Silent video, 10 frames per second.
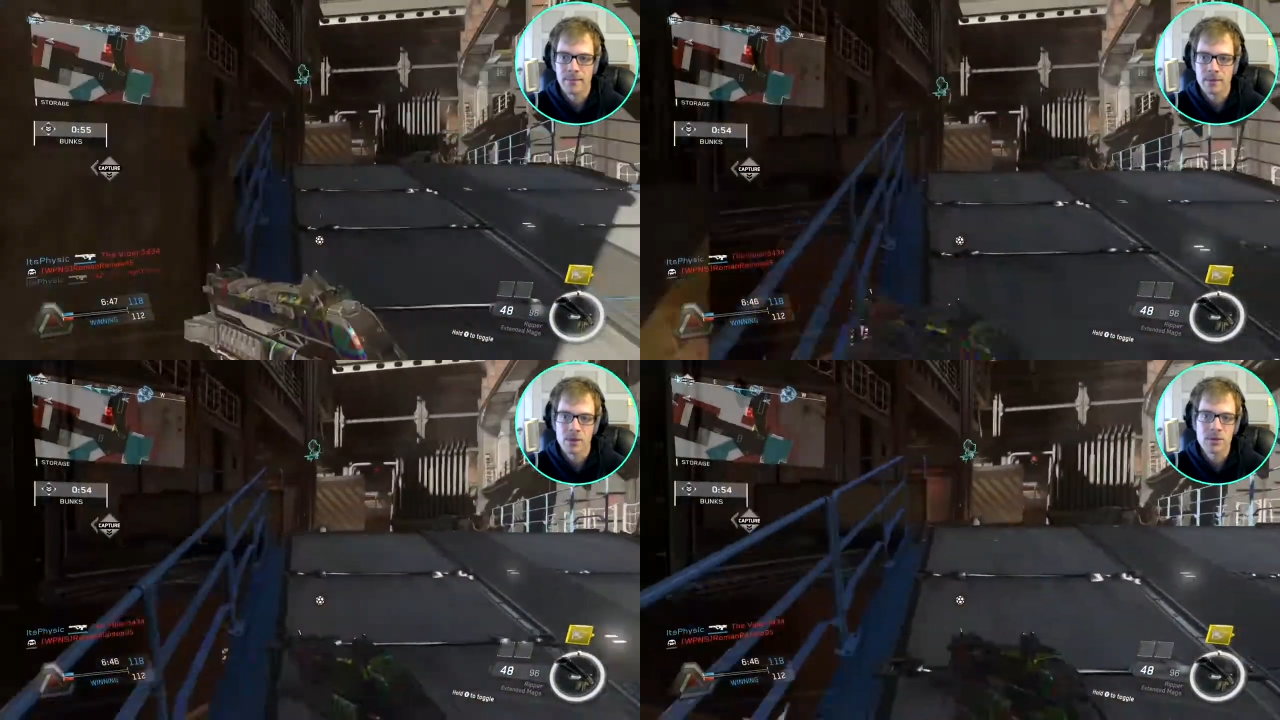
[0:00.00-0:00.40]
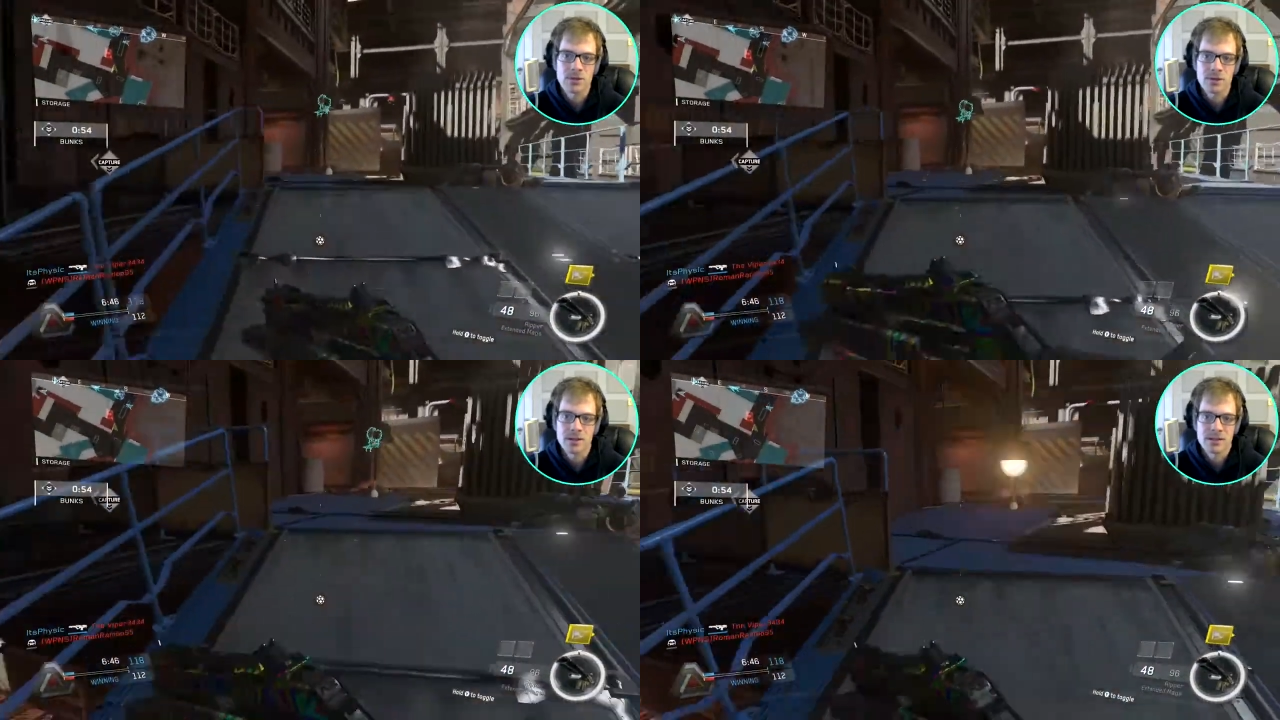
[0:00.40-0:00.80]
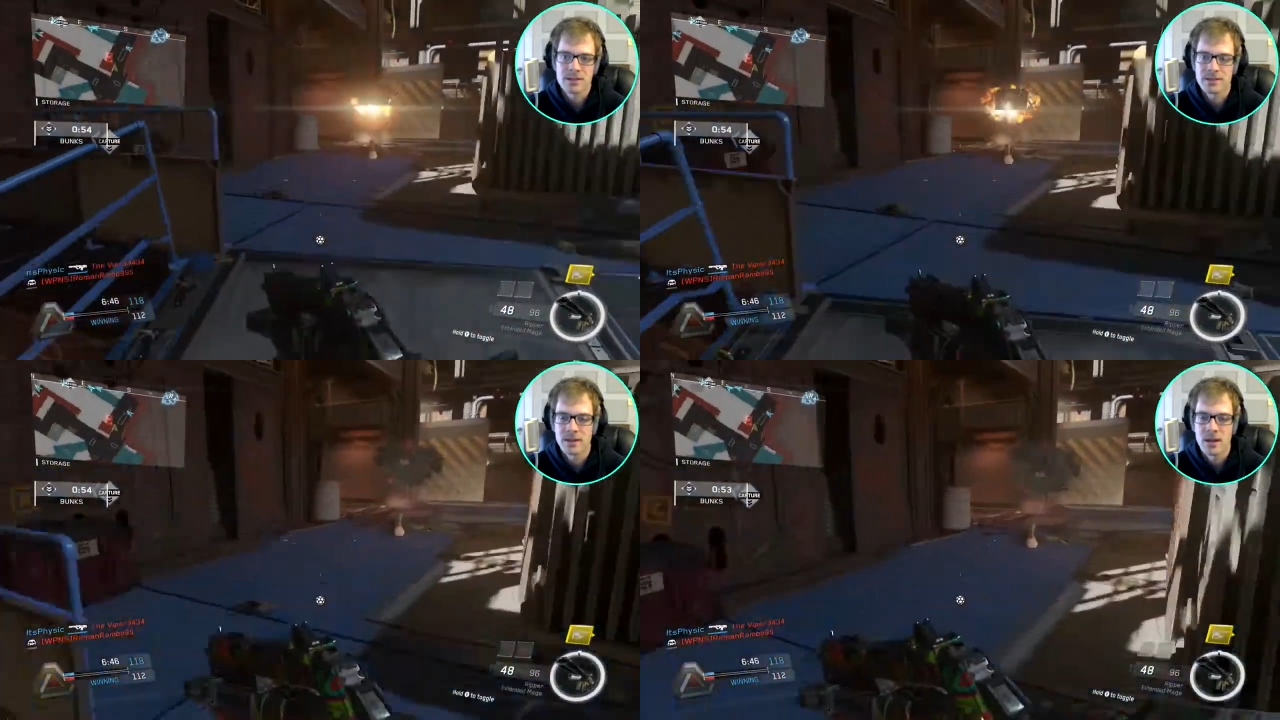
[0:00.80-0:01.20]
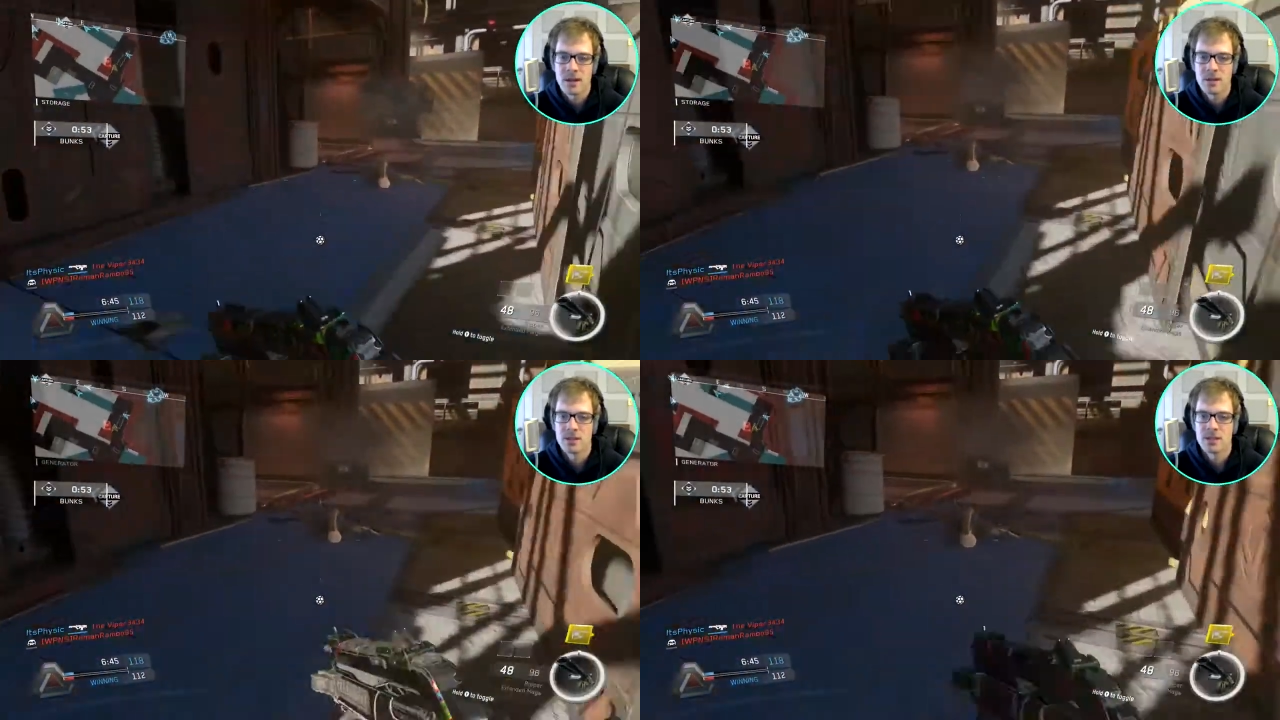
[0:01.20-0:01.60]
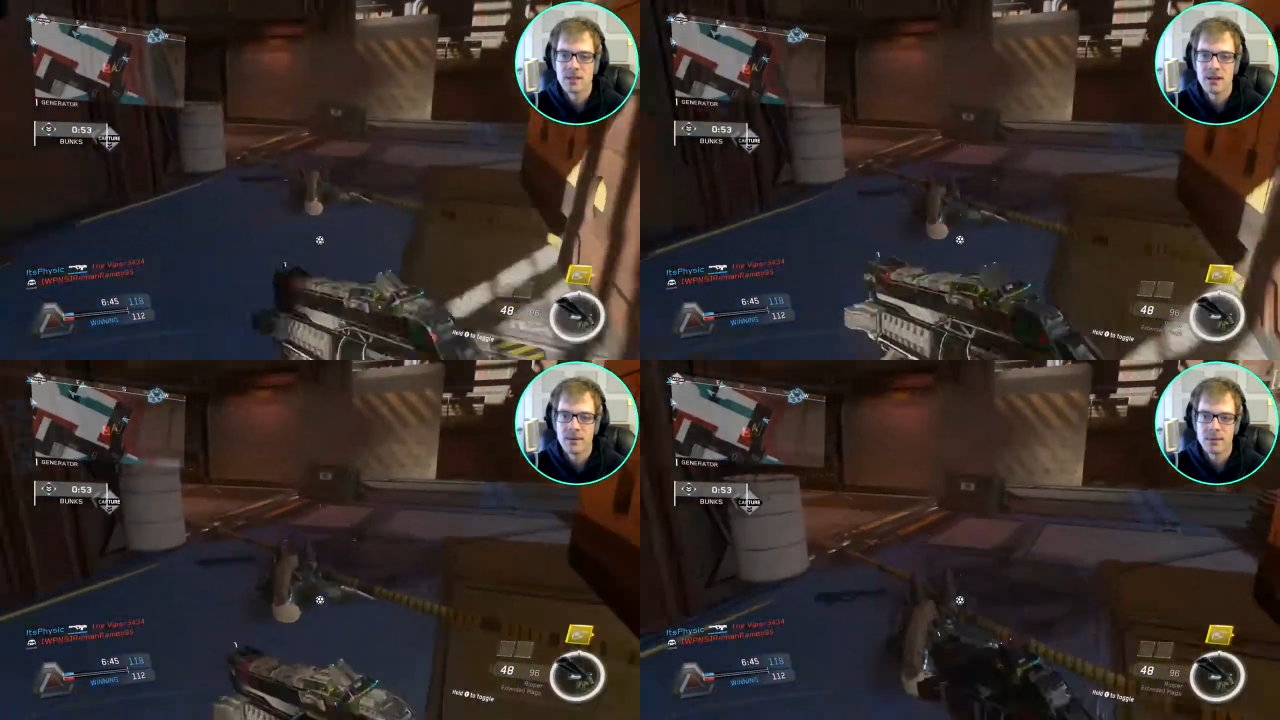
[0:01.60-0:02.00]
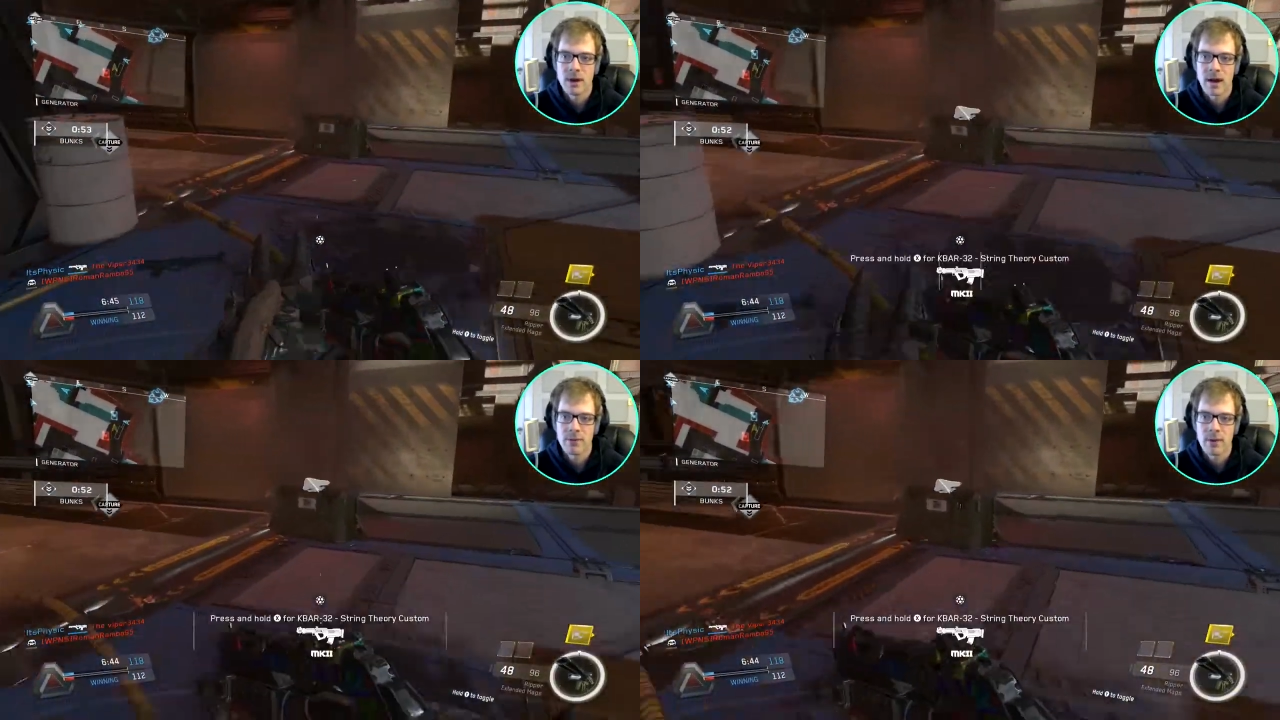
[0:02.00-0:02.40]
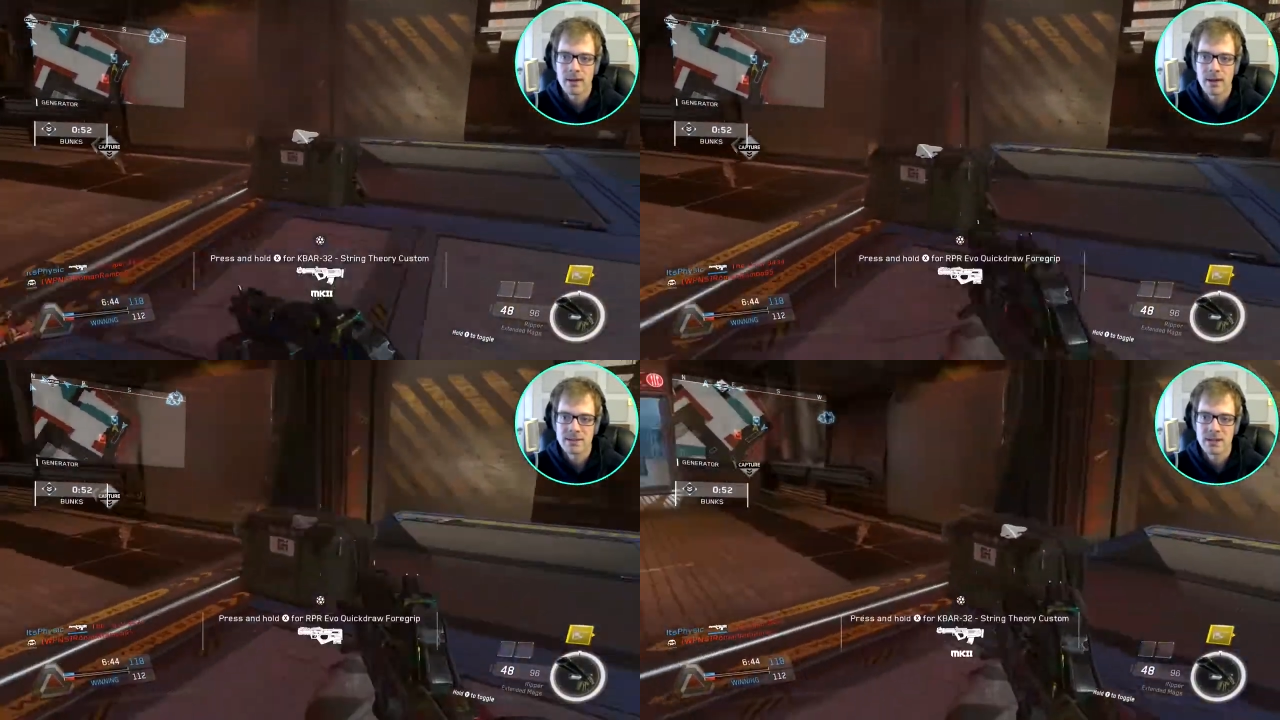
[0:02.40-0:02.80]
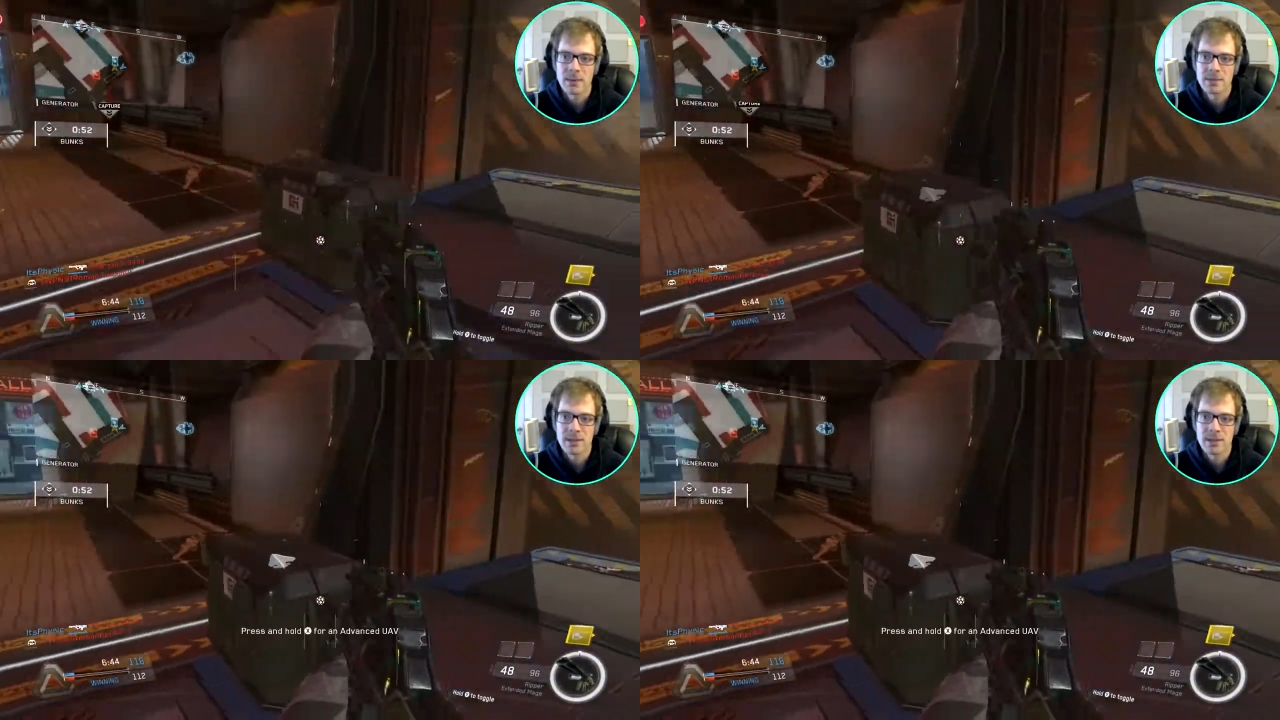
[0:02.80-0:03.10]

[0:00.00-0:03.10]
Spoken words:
those streaks. You just need to have the right class setup.